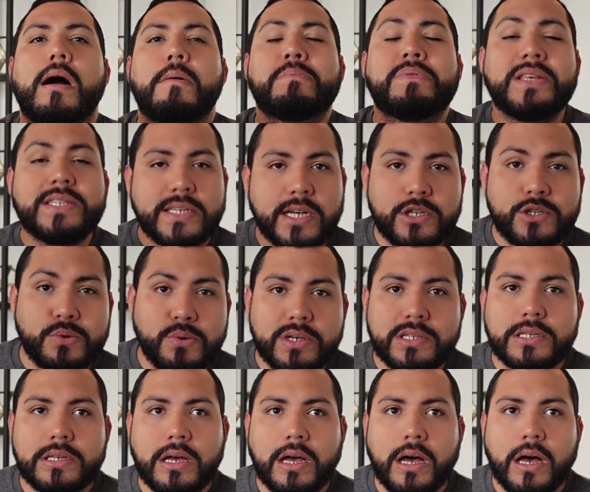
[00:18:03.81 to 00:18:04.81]
Please get to
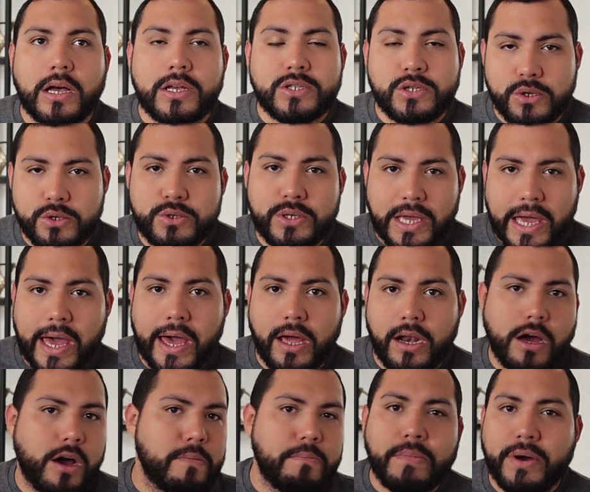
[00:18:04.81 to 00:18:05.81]
us as soon as you can
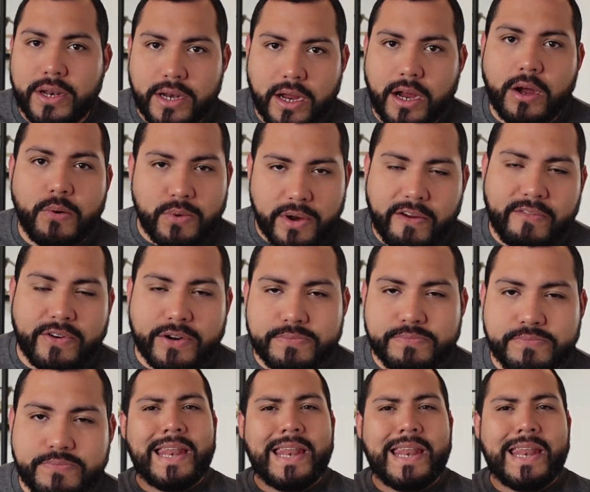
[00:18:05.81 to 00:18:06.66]
on Monday or whatever.